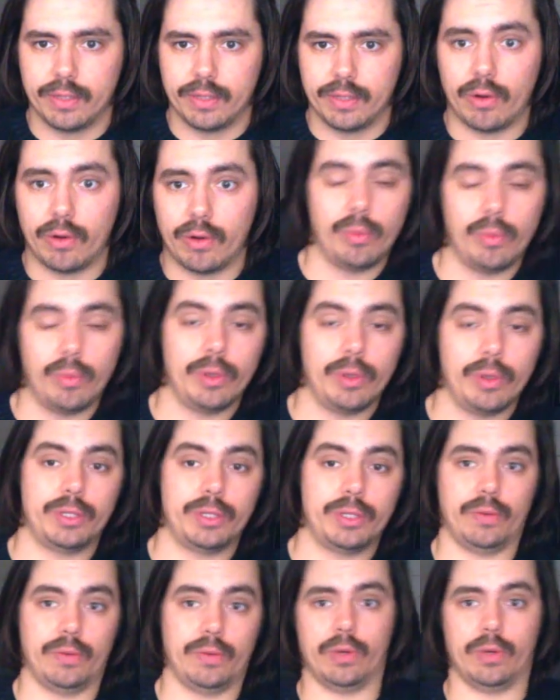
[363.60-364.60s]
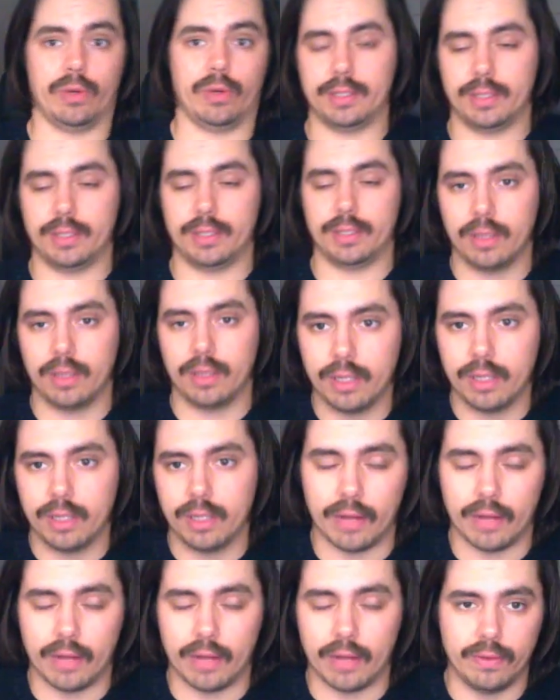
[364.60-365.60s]
a whole bunch of ones
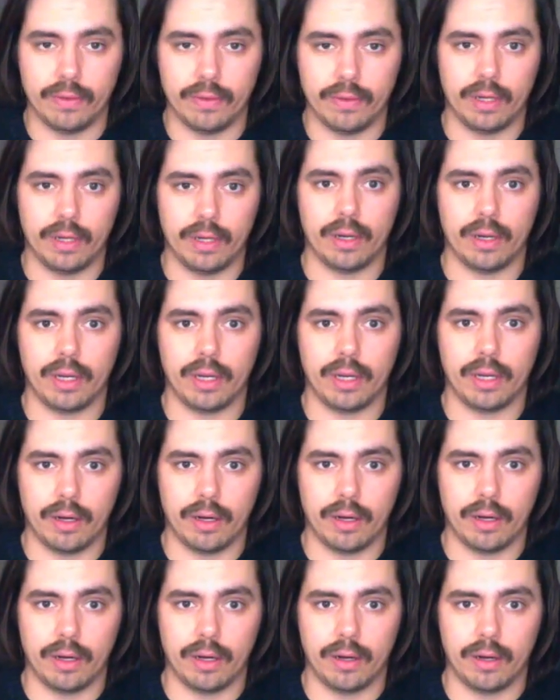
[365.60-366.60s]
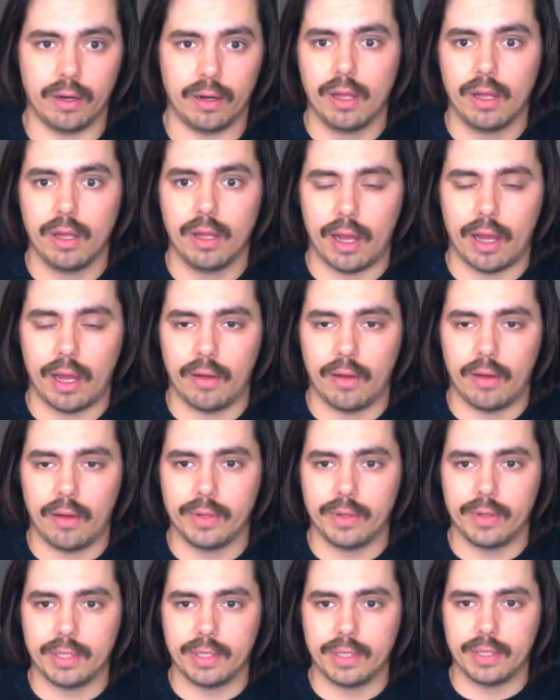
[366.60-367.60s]
downloaded on here. I
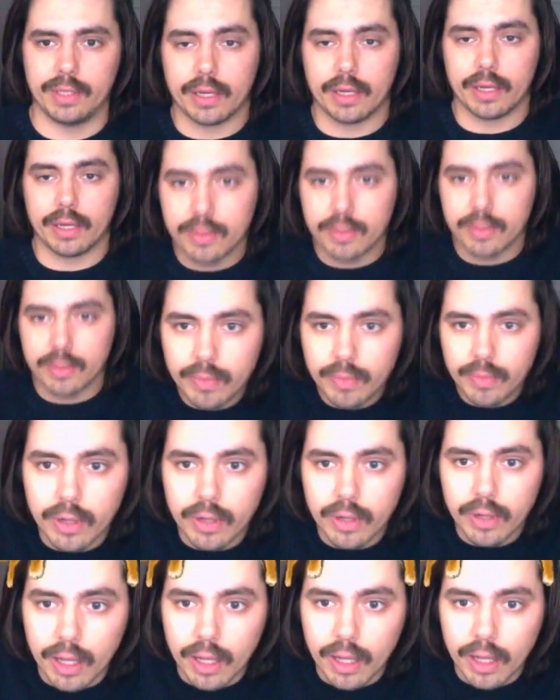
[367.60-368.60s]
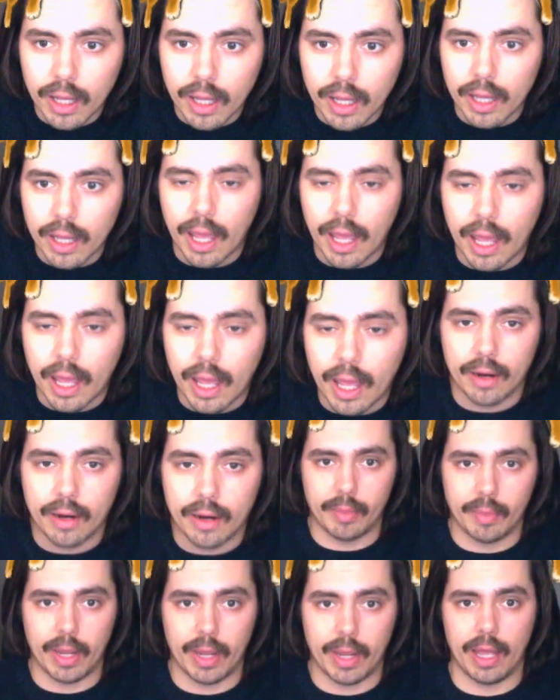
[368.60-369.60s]
always liked putting a cat on
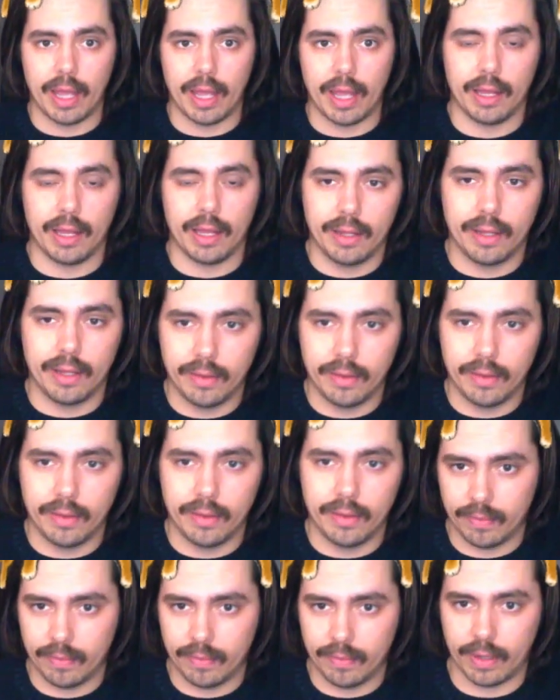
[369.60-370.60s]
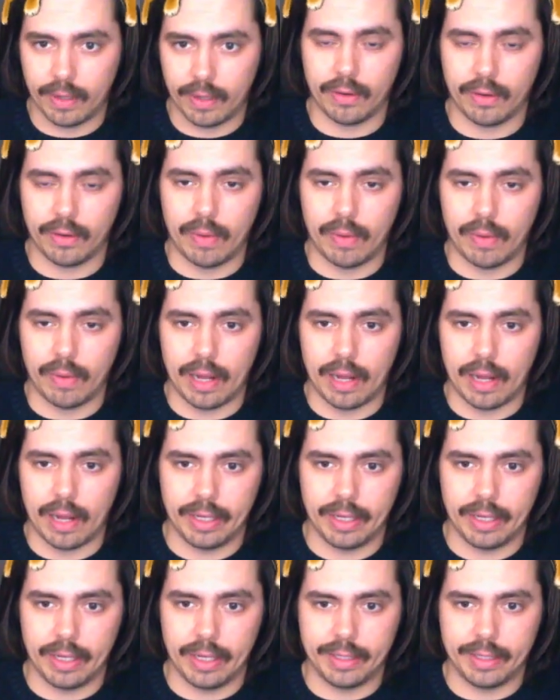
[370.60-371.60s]
my head. I don't know why, but
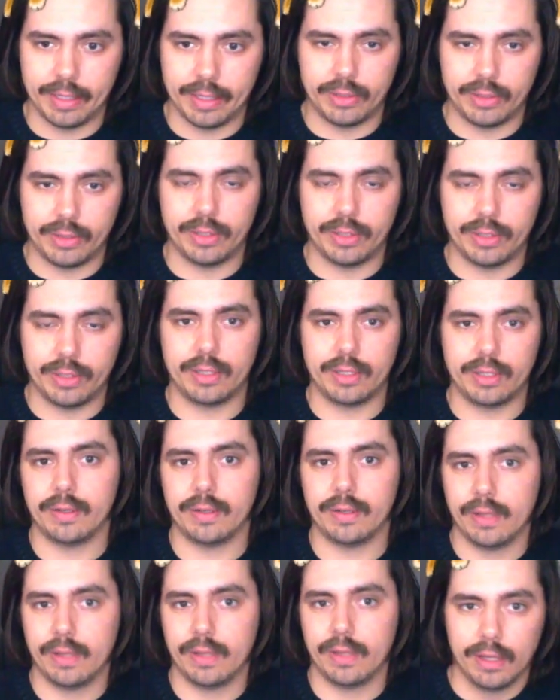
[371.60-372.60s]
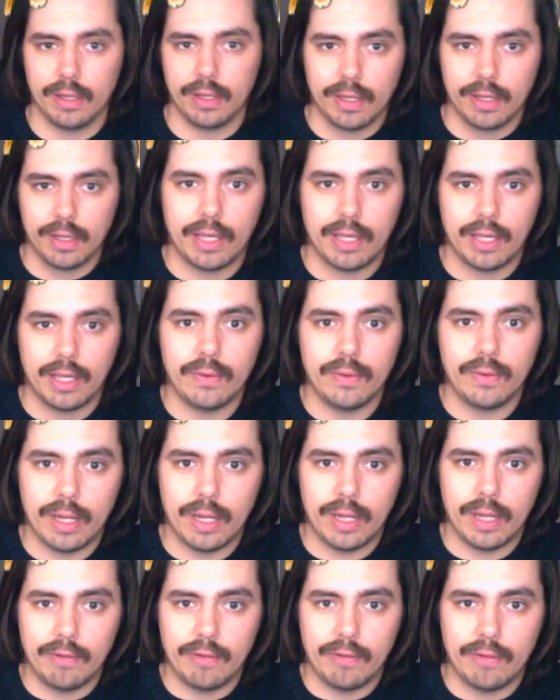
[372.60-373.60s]
it's just cute
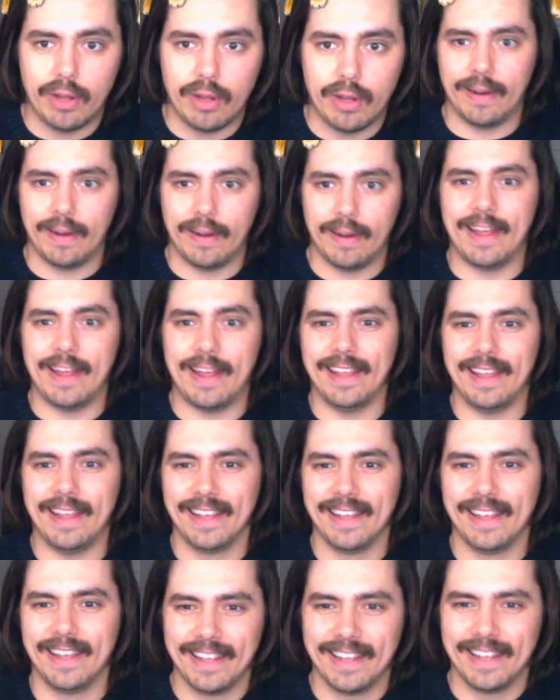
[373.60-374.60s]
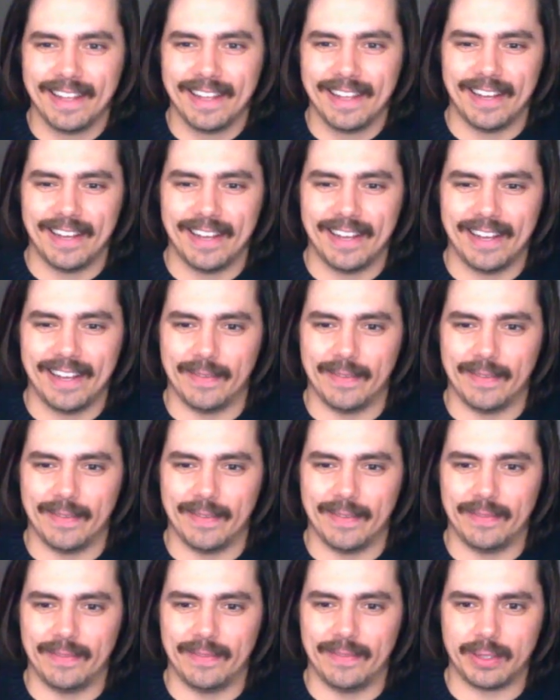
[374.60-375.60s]
and fun.
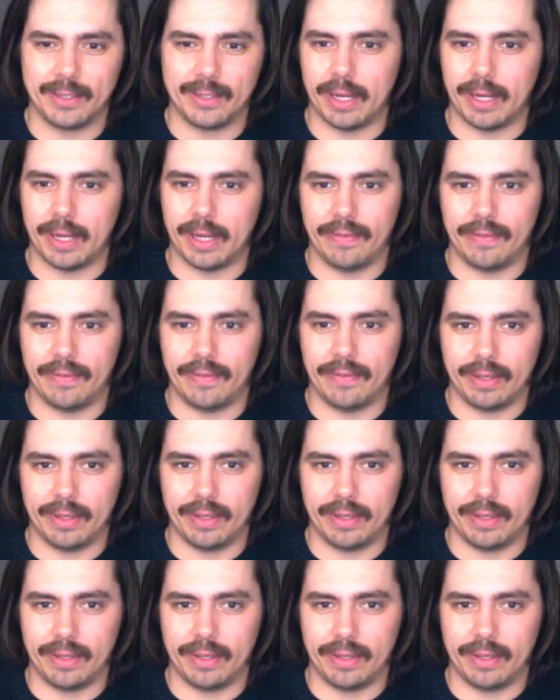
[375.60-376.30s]
There's a lot of different things.